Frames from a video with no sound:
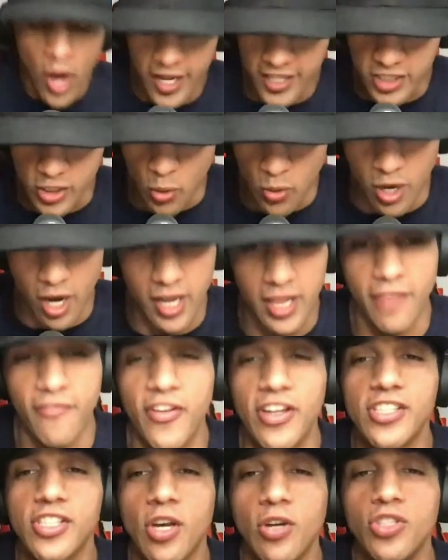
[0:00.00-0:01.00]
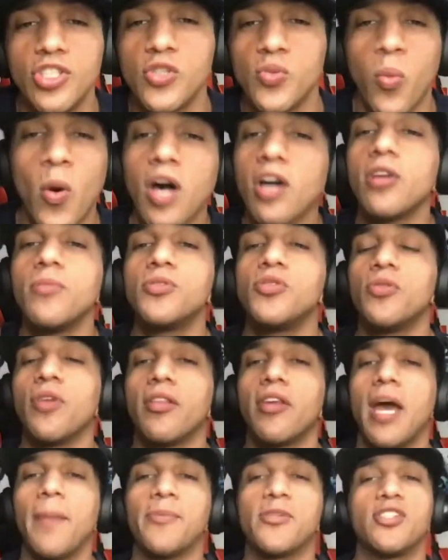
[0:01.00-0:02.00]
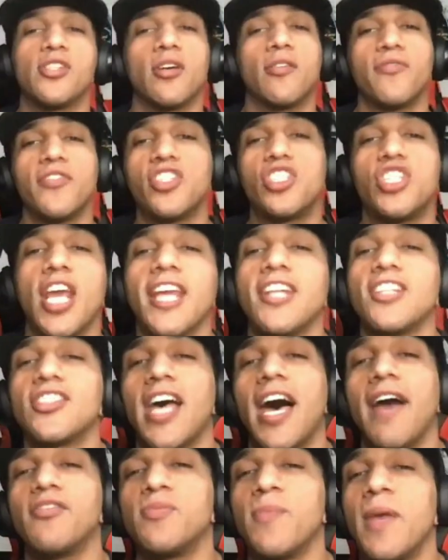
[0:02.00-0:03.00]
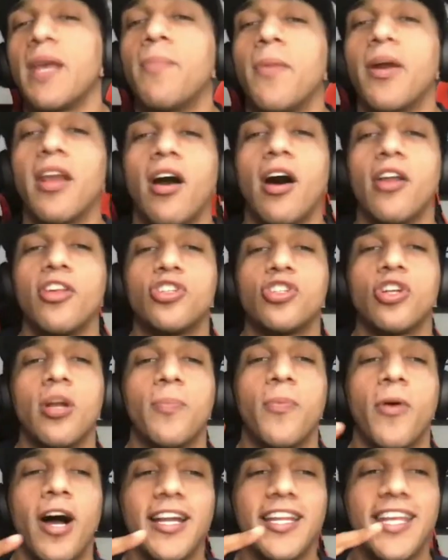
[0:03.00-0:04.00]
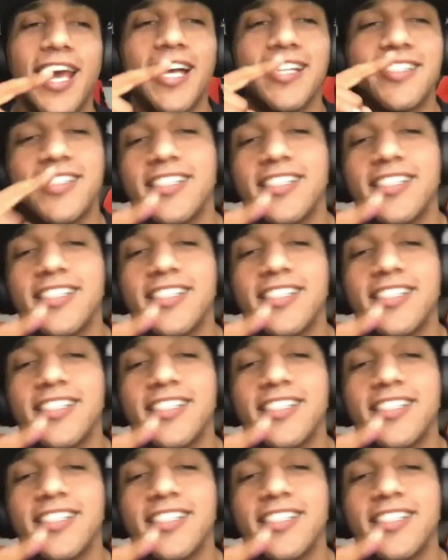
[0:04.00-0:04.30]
is going on, online fitness coaches? Welcome to another episode of the Change Lives, Make Money Online Trainer podcast.